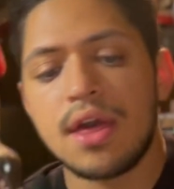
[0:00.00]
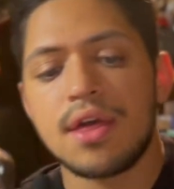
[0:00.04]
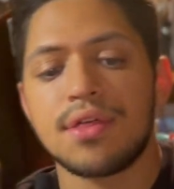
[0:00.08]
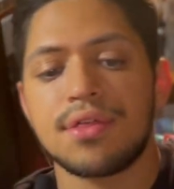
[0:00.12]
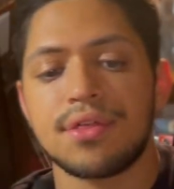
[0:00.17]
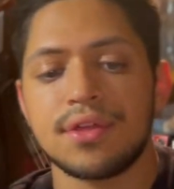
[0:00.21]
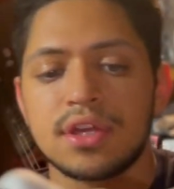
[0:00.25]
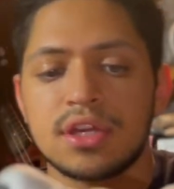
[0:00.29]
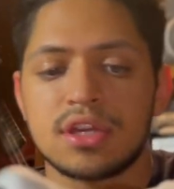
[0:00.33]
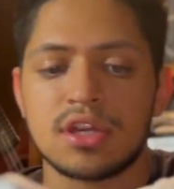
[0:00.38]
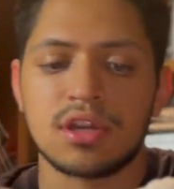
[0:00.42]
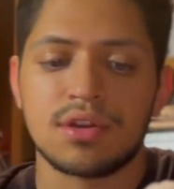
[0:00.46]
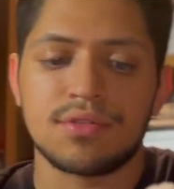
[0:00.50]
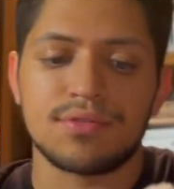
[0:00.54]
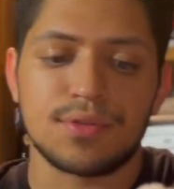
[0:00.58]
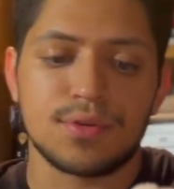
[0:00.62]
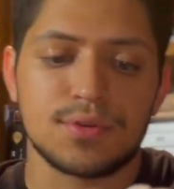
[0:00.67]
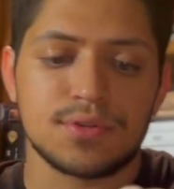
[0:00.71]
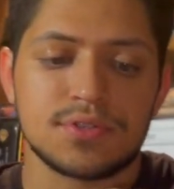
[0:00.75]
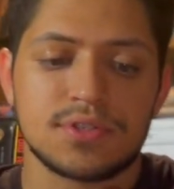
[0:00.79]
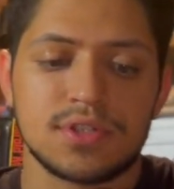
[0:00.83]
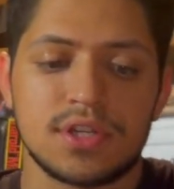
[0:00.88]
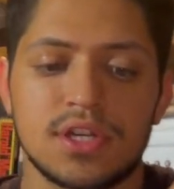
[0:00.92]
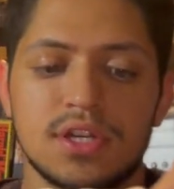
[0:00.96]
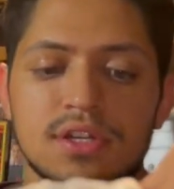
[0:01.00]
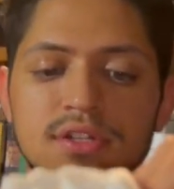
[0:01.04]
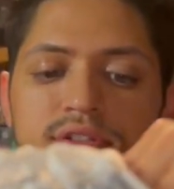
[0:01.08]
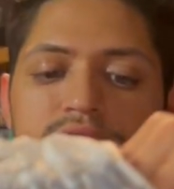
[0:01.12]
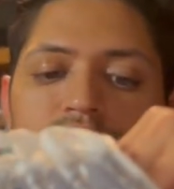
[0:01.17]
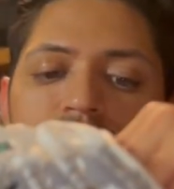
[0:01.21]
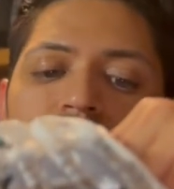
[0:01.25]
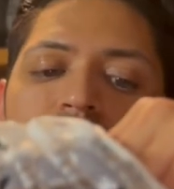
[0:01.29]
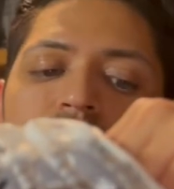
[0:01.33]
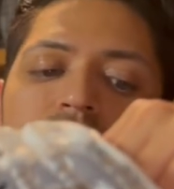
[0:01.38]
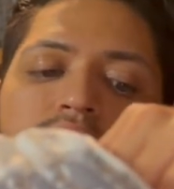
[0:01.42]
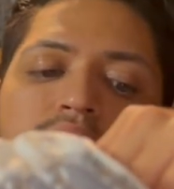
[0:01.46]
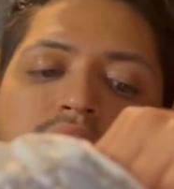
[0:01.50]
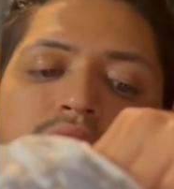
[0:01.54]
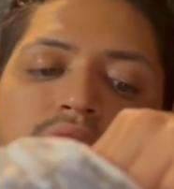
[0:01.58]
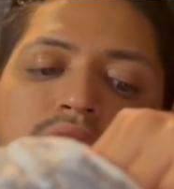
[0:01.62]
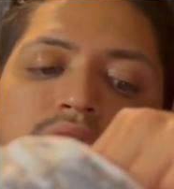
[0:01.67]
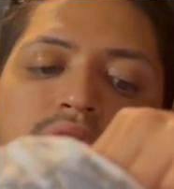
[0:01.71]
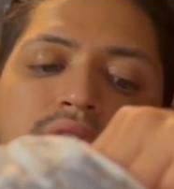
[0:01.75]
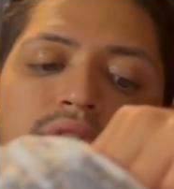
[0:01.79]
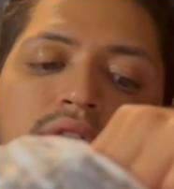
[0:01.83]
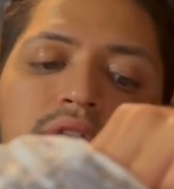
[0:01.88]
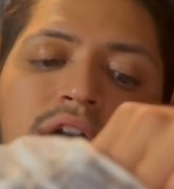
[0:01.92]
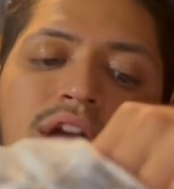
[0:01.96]
Thinking of those things,
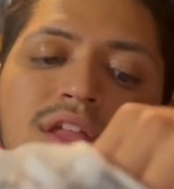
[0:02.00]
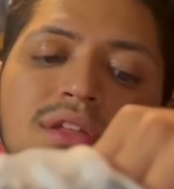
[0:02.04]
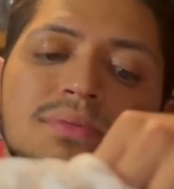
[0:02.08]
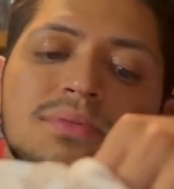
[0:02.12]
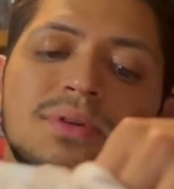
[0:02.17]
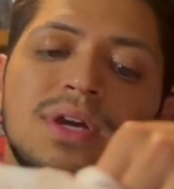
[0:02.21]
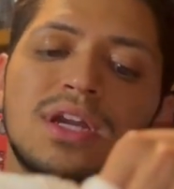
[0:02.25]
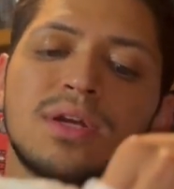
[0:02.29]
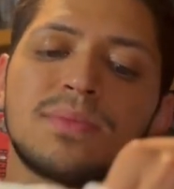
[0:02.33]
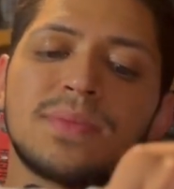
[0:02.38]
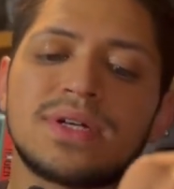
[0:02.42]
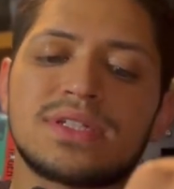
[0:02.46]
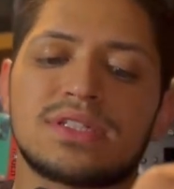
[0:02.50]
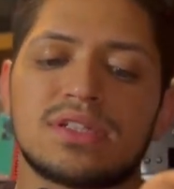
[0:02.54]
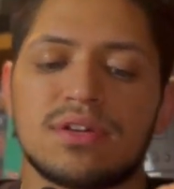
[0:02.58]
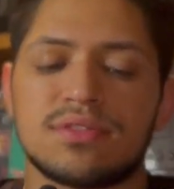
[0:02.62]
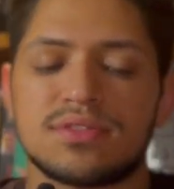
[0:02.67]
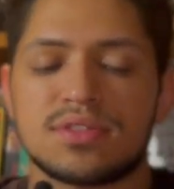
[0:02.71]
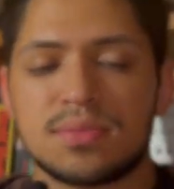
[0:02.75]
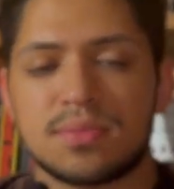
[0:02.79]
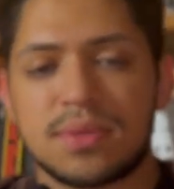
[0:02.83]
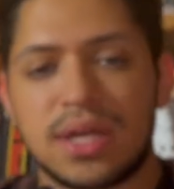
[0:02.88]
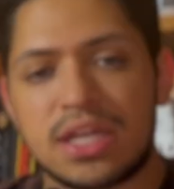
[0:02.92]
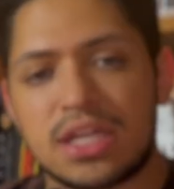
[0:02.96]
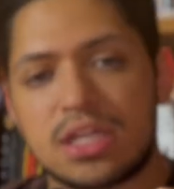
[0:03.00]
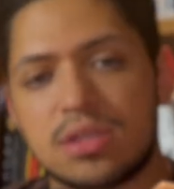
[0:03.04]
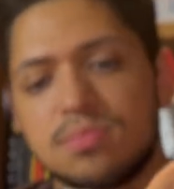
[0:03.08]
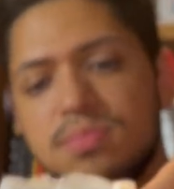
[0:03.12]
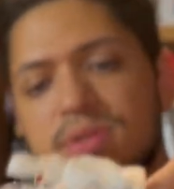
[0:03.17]
I ended up getting myself some Nike